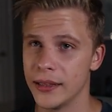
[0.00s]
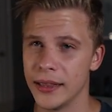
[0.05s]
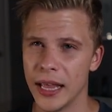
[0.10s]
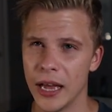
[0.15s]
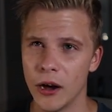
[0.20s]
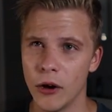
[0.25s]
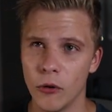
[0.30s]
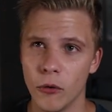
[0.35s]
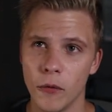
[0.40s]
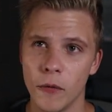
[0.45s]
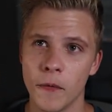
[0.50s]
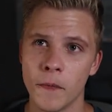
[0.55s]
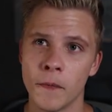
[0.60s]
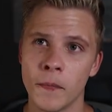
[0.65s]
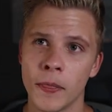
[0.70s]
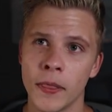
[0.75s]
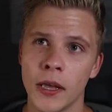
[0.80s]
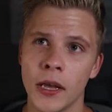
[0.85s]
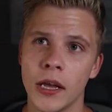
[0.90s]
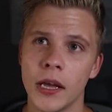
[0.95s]
Now
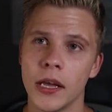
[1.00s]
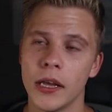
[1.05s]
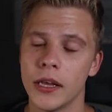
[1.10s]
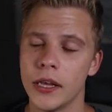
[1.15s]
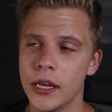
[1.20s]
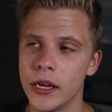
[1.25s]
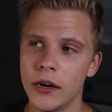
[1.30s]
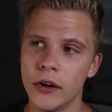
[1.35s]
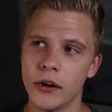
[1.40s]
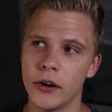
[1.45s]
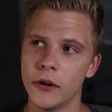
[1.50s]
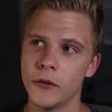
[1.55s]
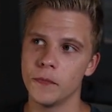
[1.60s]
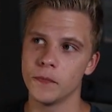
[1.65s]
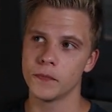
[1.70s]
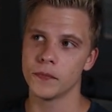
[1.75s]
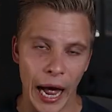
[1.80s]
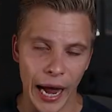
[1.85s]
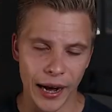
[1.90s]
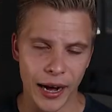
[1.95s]

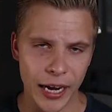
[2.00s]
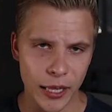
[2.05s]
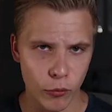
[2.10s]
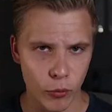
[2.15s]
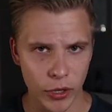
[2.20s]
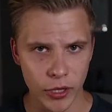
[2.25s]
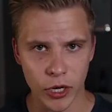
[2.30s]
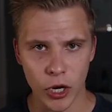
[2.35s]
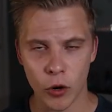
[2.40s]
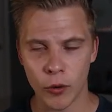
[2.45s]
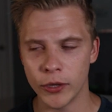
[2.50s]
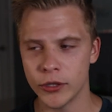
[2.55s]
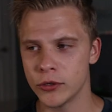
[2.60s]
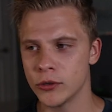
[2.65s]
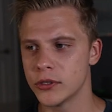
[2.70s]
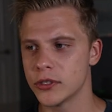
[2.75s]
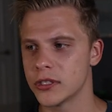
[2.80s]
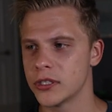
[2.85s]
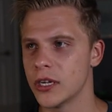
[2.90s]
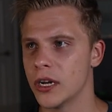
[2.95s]
here, I kind of want to go
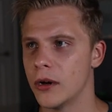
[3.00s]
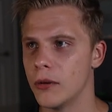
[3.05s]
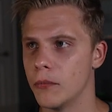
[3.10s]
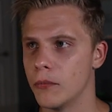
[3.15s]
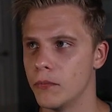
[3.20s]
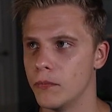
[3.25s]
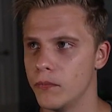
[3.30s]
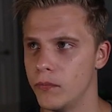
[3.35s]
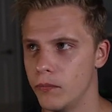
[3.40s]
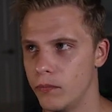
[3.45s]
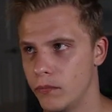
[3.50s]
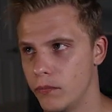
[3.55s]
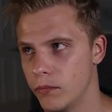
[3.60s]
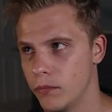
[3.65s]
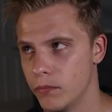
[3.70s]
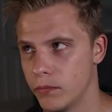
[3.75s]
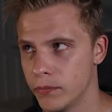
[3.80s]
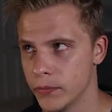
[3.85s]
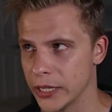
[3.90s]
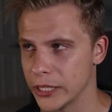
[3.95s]
into some
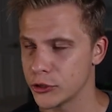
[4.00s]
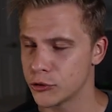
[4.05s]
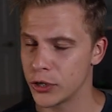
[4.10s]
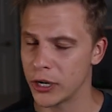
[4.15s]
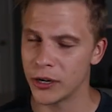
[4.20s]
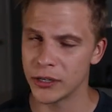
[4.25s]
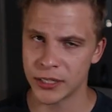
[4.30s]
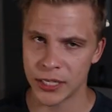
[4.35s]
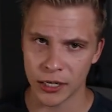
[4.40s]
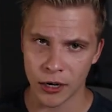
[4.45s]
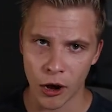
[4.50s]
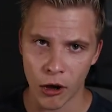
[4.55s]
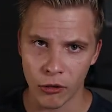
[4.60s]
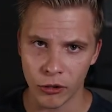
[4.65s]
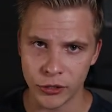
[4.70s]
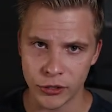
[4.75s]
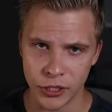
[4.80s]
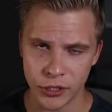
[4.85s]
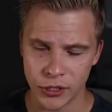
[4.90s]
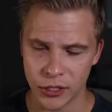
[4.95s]
like trader
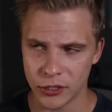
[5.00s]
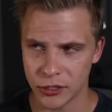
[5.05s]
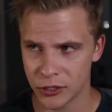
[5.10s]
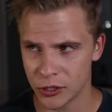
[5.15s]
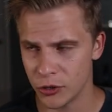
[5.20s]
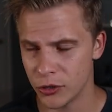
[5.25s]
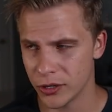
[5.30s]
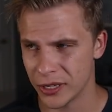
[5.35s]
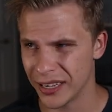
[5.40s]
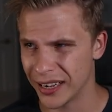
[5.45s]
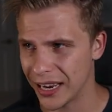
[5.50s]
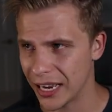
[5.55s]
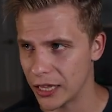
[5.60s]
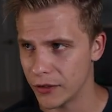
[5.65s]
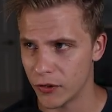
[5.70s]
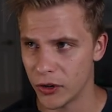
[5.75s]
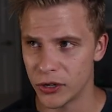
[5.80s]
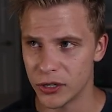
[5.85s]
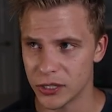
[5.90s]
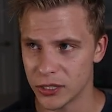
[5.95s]
psychology just so you can kind
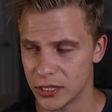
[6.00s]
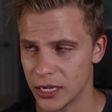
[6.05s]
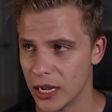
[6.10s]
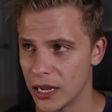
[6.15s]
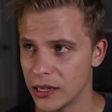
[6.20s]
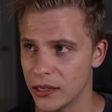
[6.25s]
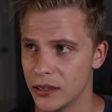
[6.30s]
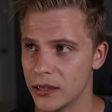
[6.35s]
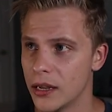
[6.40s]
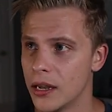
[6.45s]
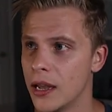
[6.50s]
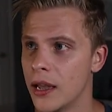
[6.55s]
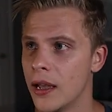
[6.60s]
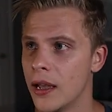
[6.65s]
of understand